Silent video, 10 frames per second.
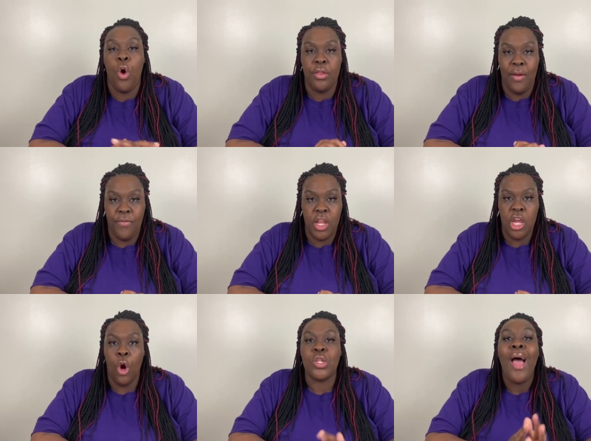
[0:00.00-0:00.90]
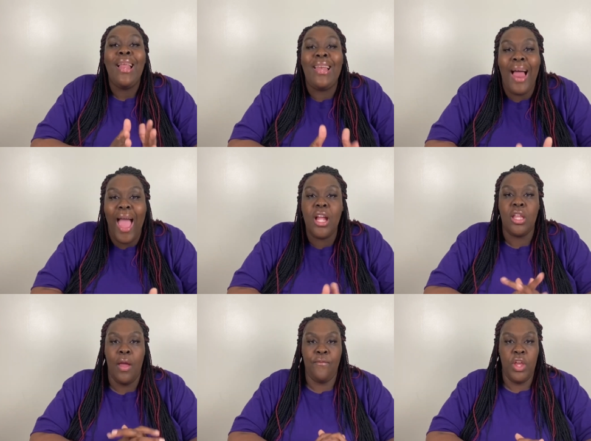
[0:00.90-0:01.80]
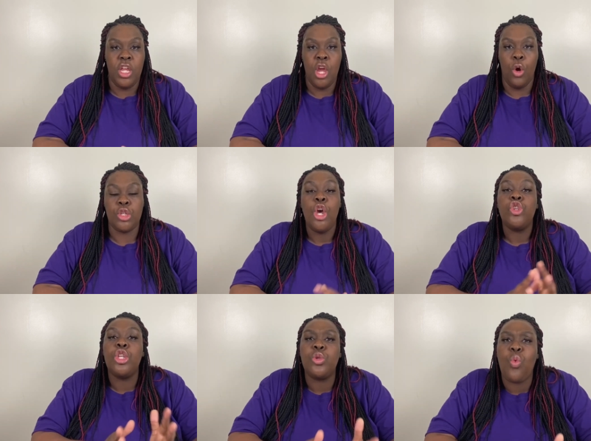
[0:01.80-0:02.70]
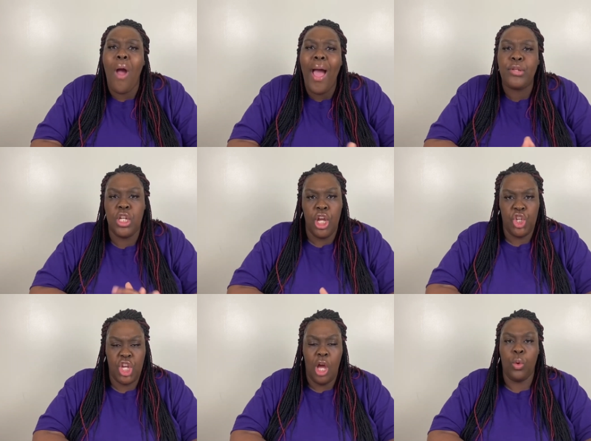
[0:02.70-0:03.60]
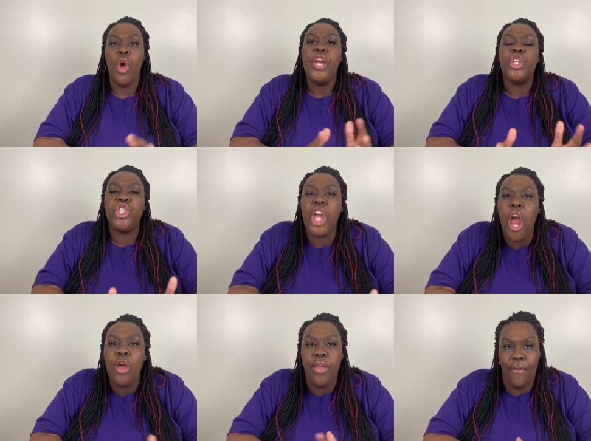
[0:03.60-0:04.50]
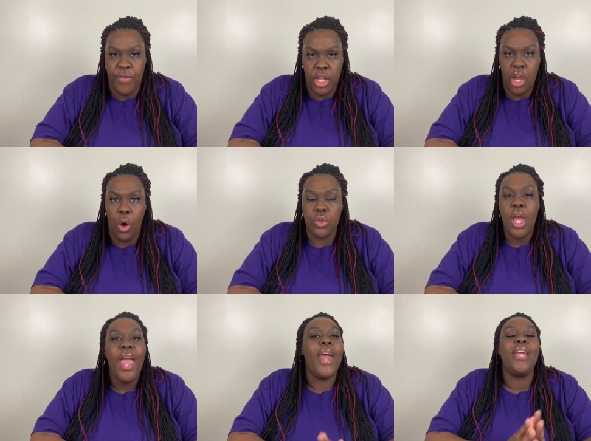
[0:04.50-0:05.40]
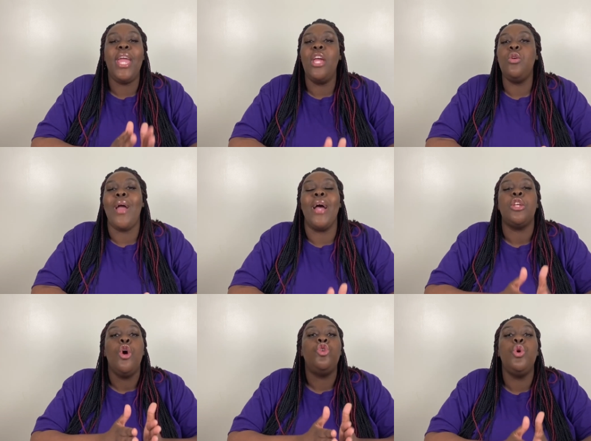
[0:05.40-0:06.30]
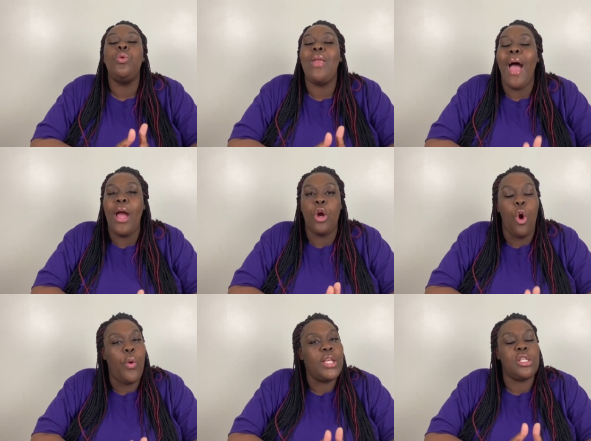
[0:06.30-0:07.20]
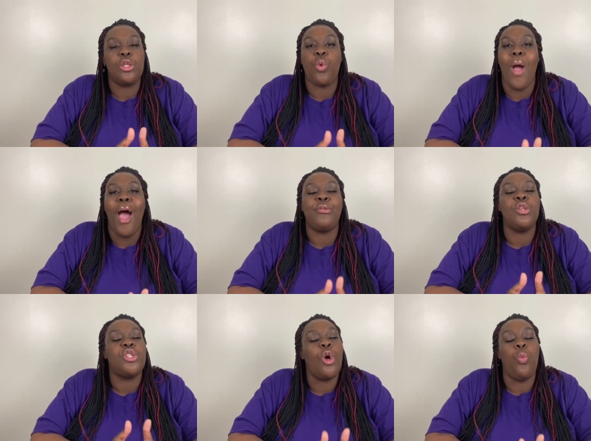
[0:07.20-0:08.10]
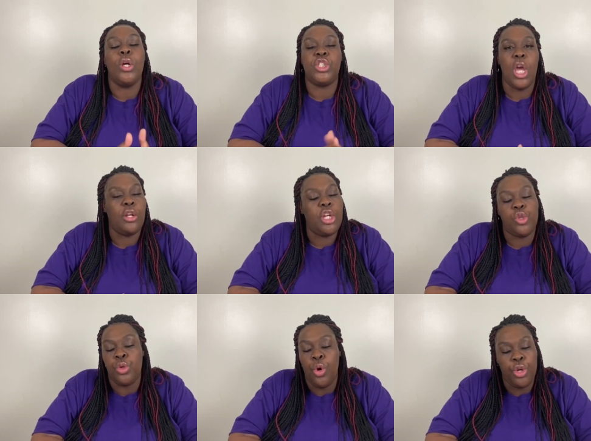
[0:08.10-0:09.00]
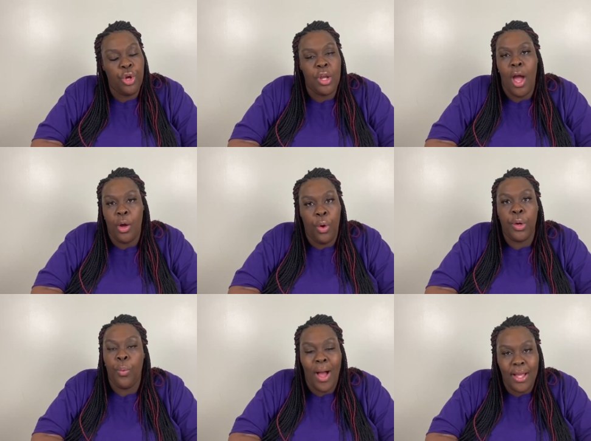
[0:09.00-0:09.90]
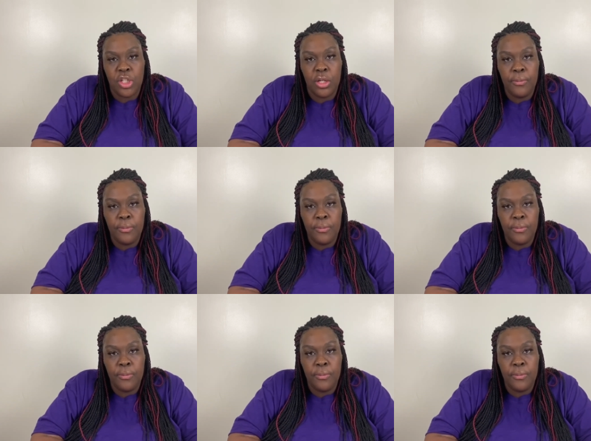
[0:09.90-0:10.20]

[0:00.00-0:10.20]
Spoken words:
their videos, like their videos, subscribe to their channel, share their videos. And again, you guys, do not go and subscribe to someone's channel that you know you're not going to watch it.